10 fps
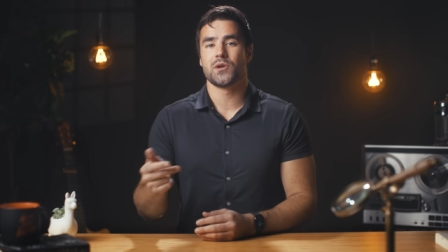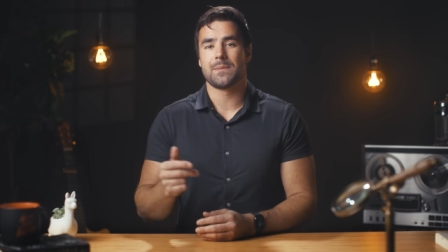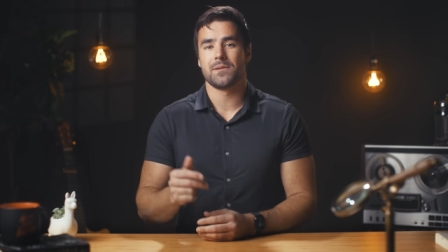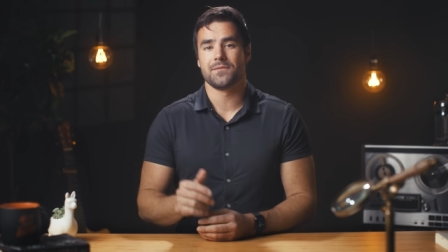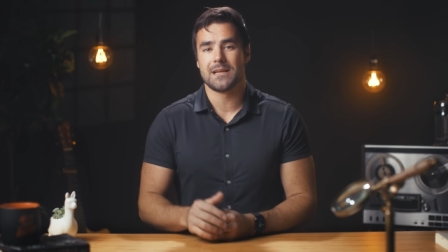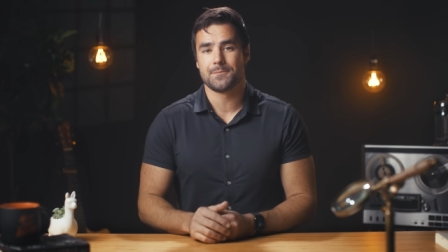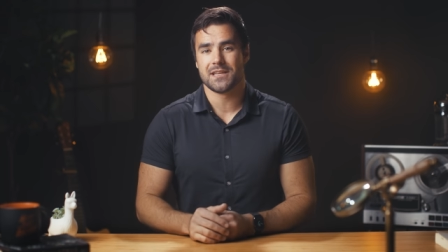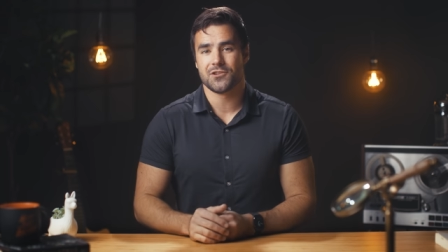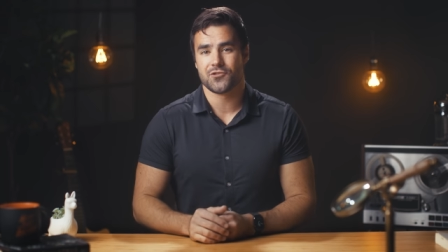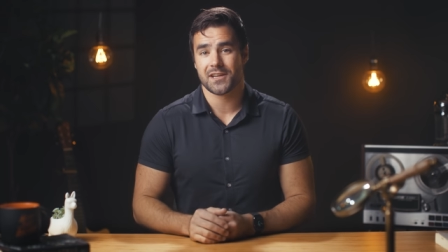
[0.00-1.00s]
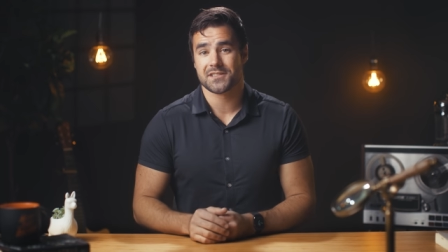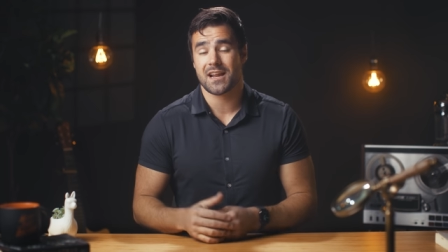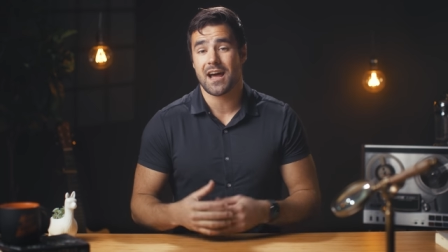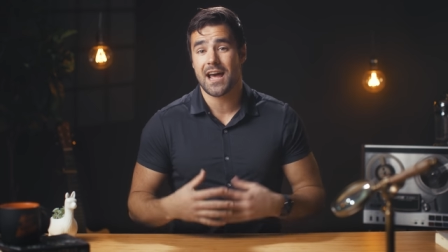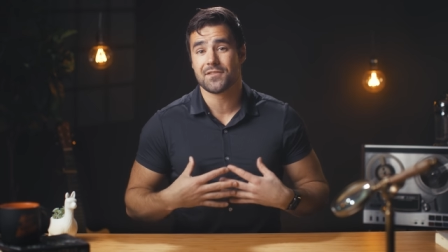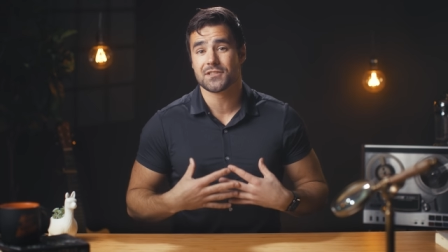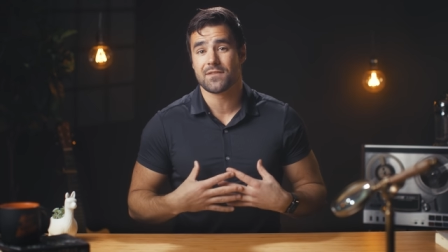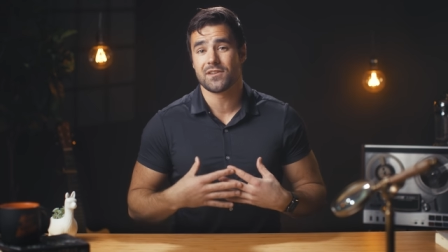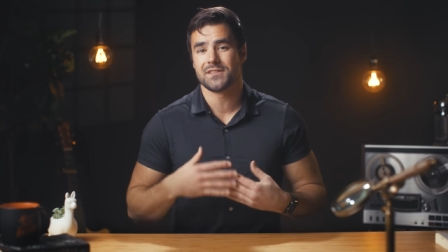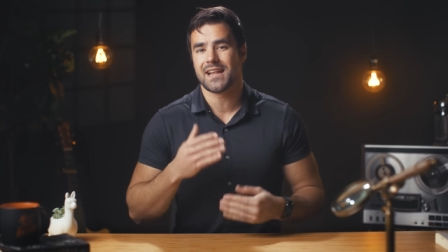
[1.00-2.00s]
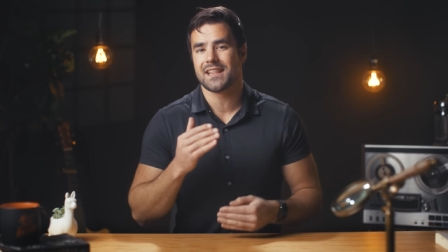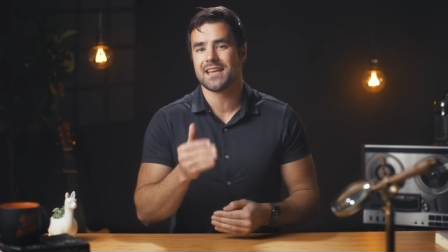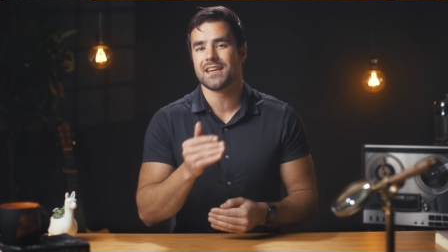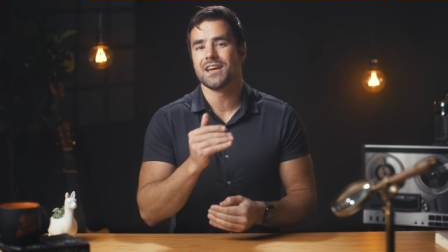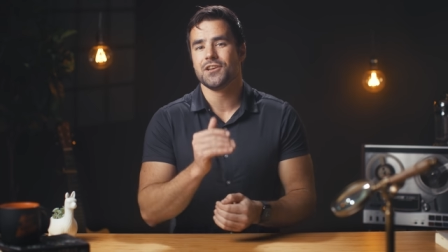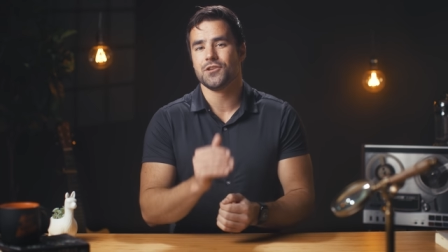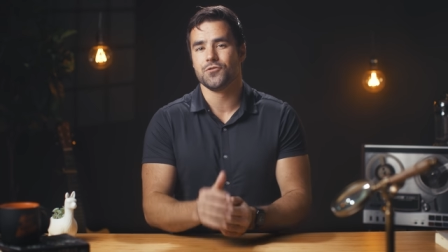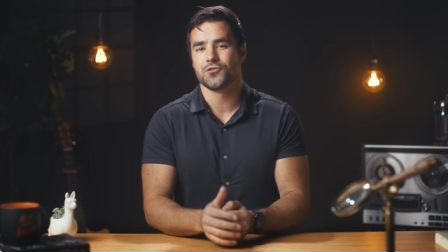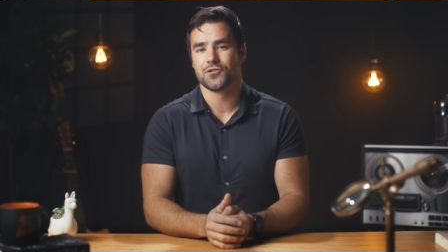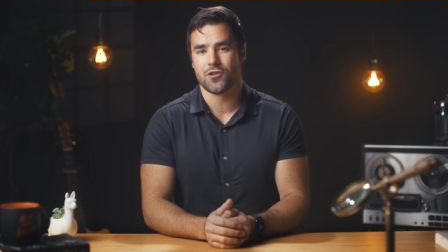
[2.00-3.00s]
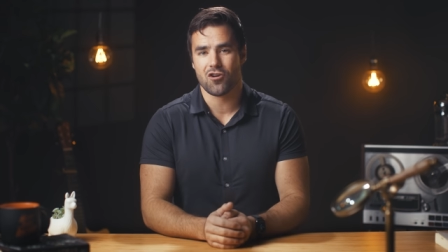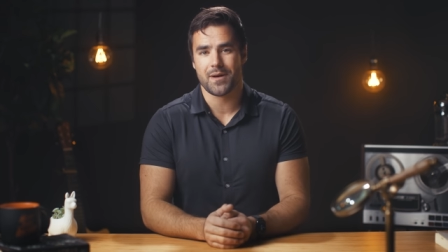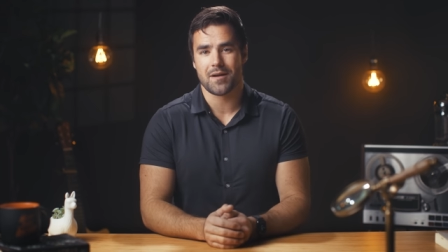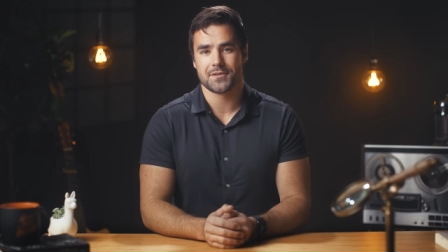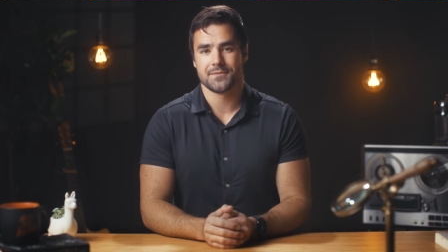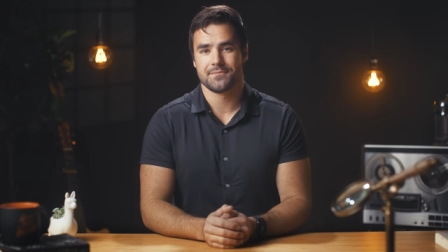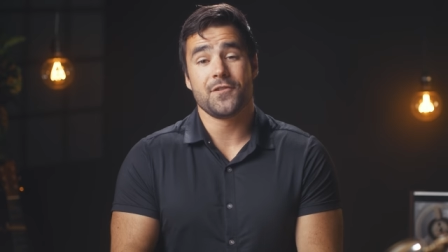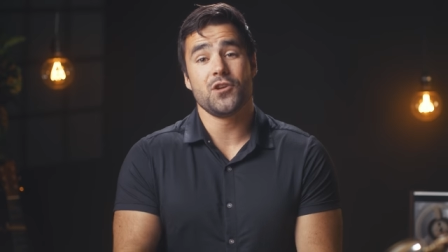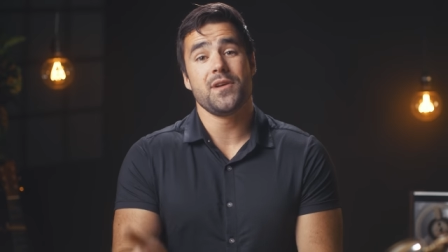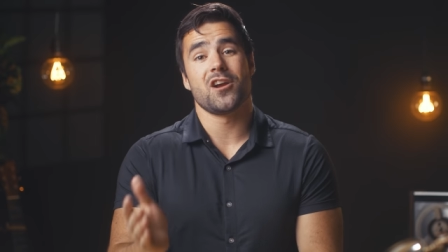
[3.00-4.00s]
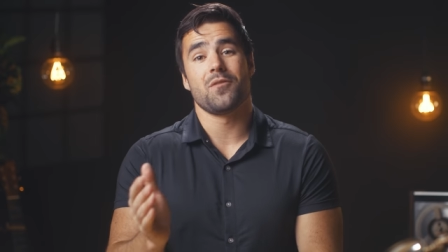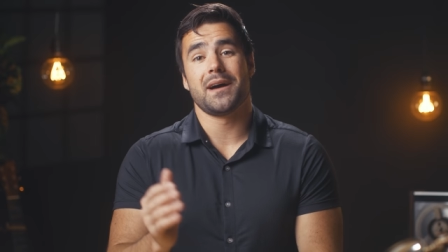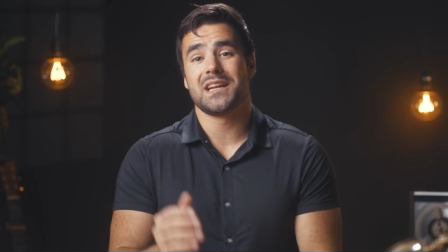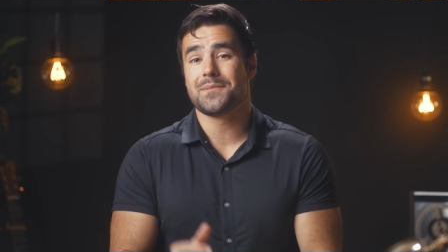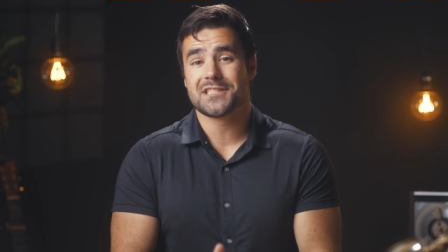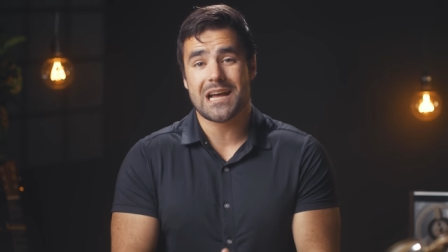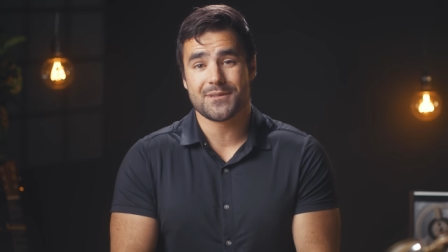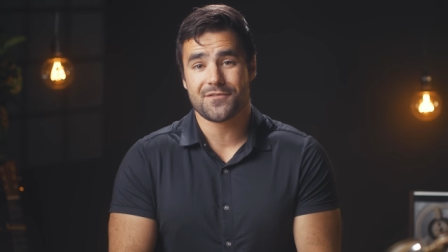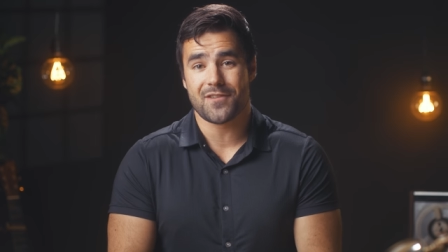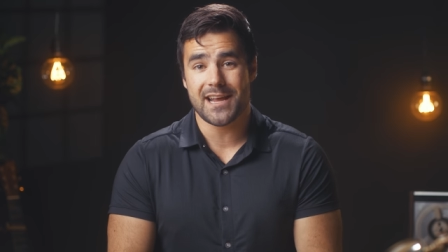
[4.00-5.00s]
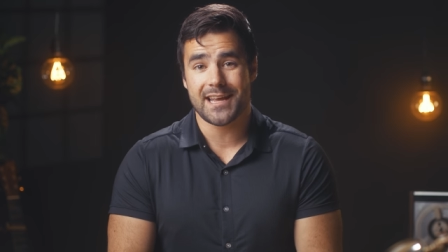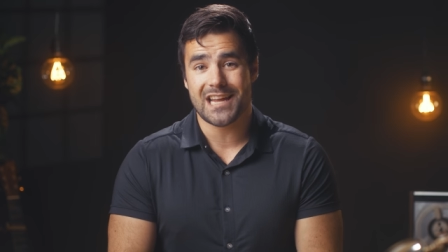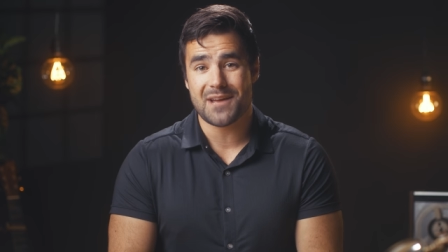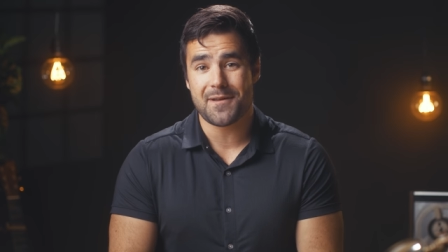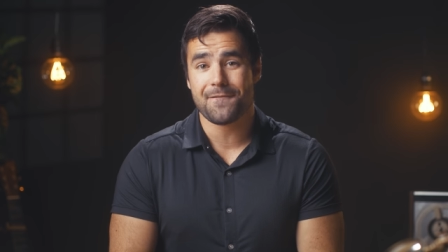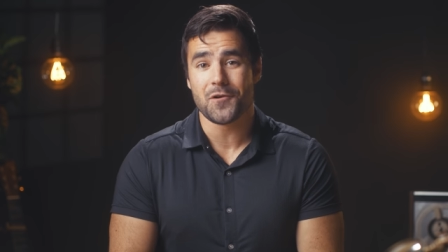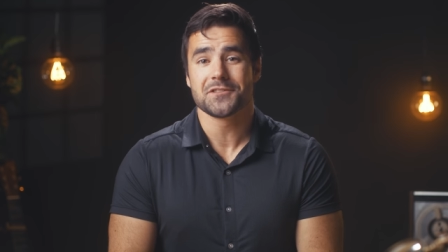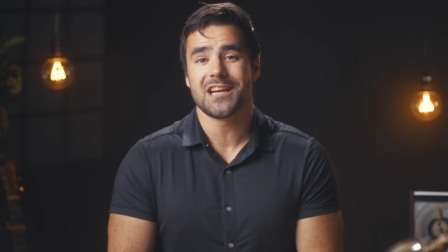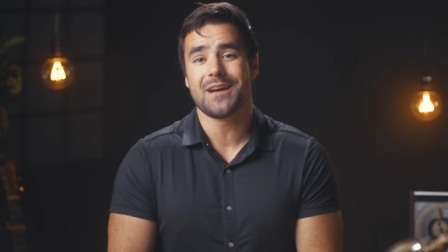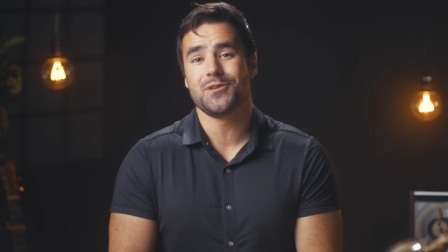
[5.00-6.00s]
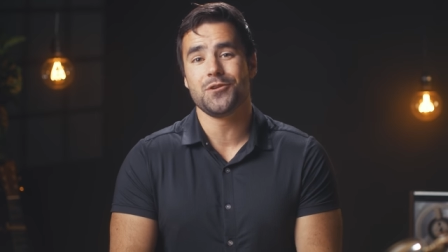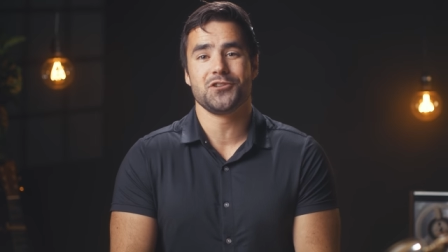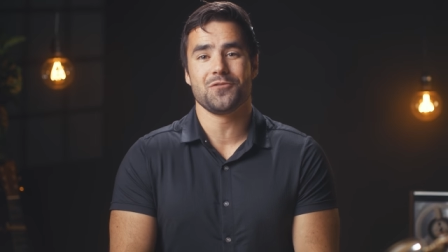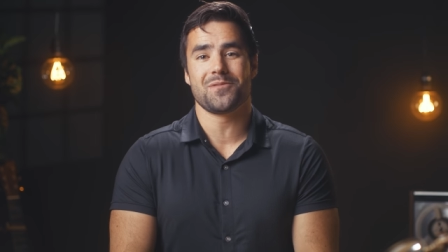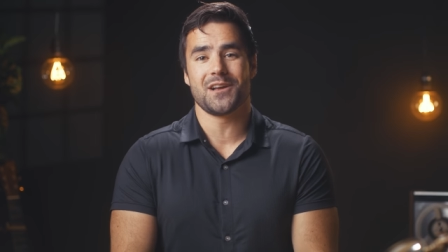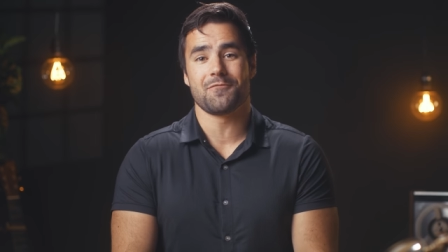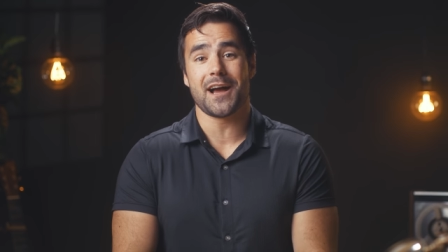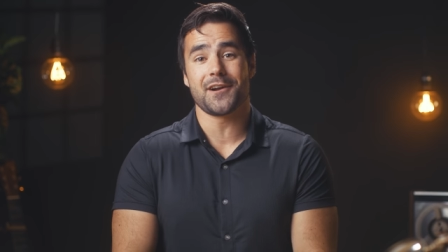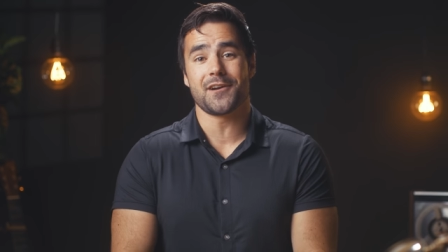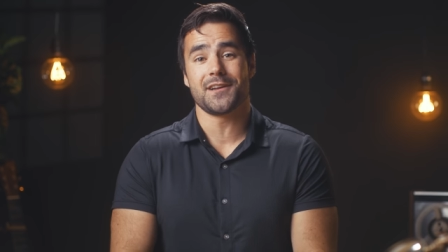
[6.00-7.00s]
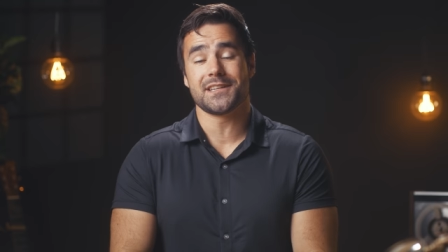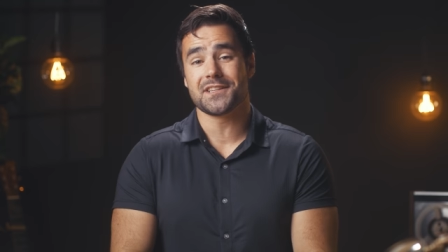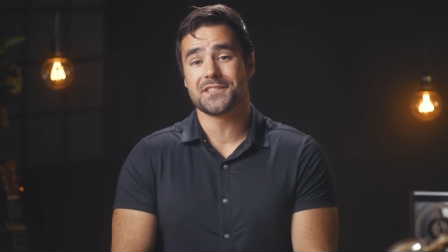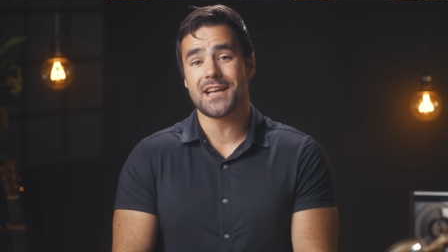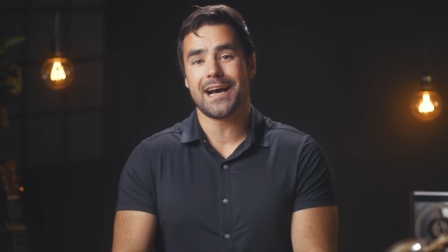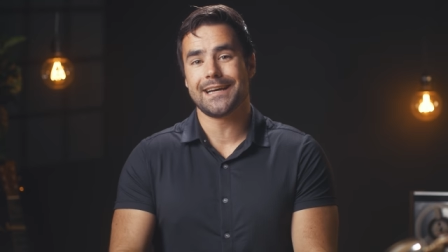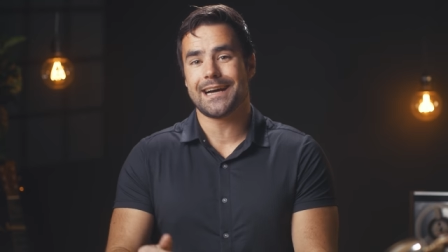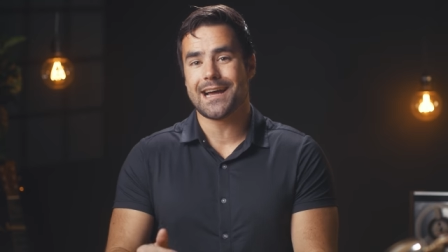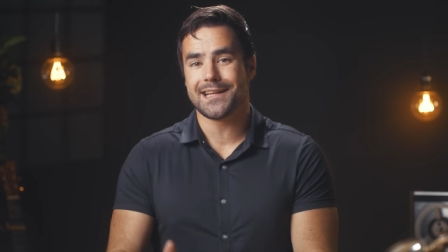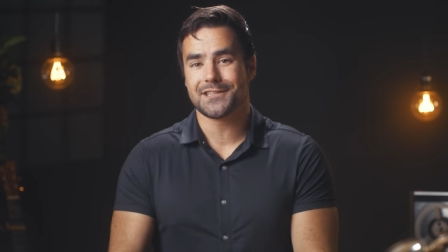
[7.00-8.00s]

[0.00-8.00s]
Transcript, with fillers: a couple of tips and tricks that I've discovered that I think you should know about. If you're new here, my name is Thomas Frank and I am a full-time YouTuber and writer, and on the side, I